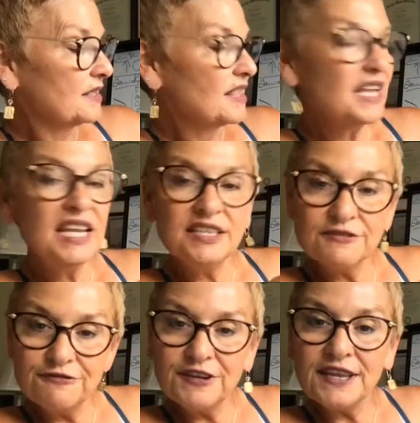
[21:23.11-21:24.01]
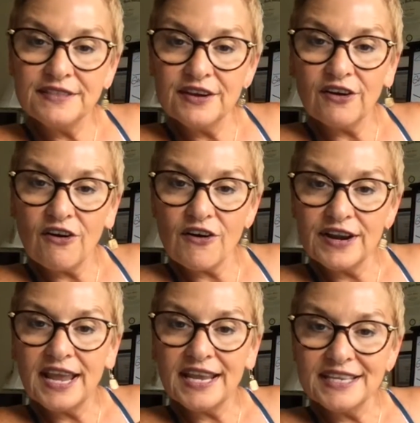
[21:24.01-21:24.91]
They need to feed their
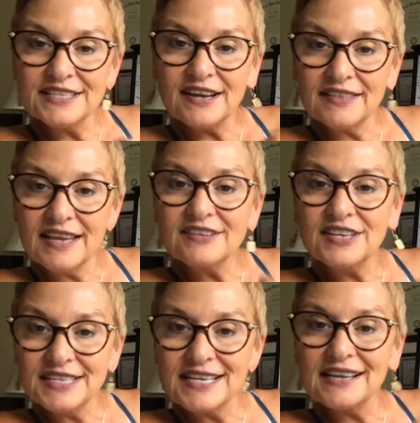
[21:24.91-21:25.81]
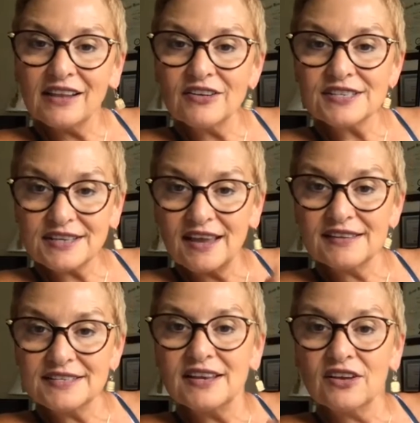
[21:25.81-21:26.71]
RNA, they need to kill our
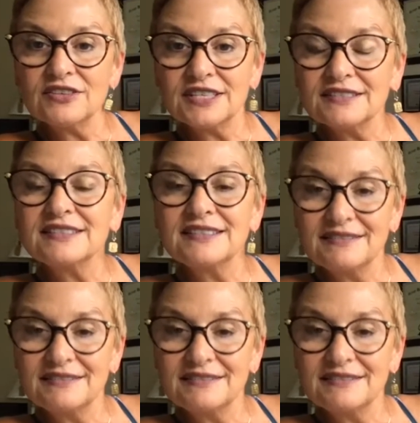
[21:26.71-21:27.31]
cell to